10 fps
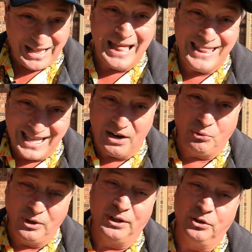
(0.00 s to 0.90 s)
And
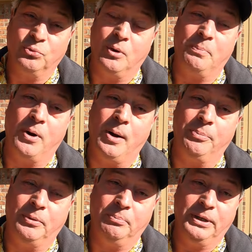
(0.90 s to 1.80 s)
that really is what
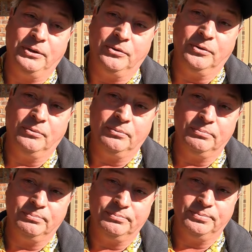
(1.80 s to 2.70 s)
prompted me to
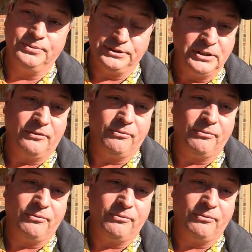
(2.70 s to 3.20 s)
see